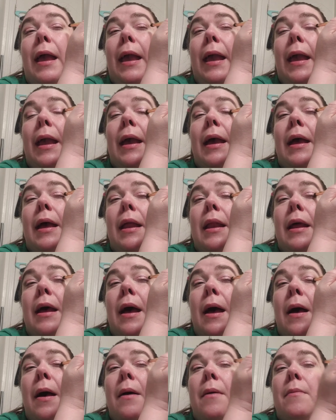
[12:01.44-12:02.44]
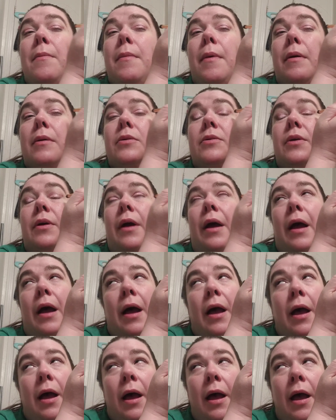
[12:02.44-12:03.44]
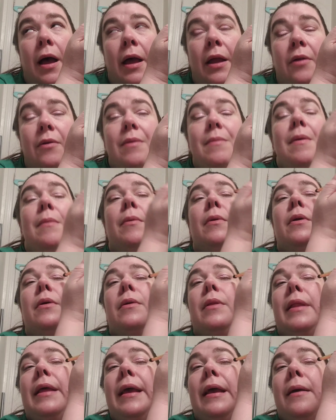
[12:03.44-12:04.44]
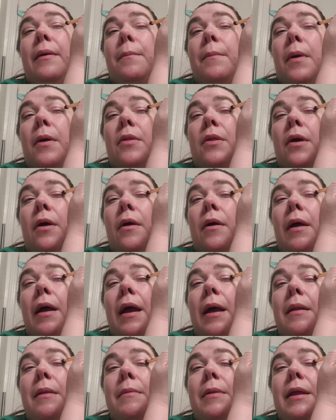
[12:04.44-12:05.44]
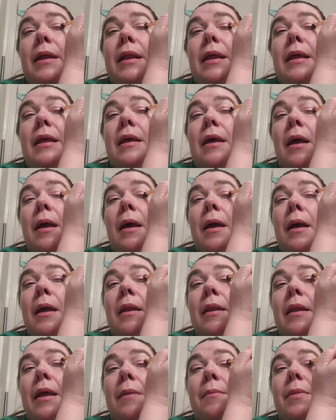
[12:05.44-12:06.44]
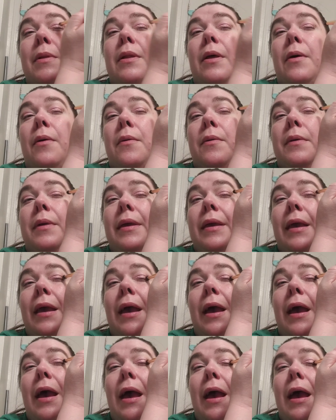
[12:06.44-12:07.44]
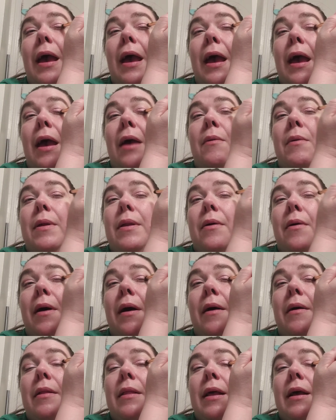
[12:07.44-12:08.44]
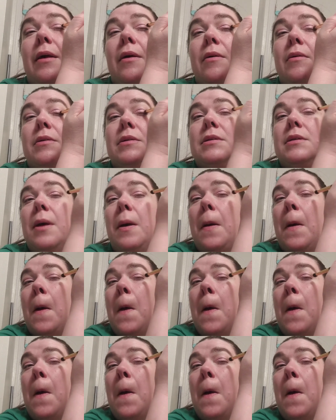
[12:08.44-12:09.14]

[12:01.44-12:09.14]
And I'll try to remember to link both her and Didi down below. Yeah, we know how that goes.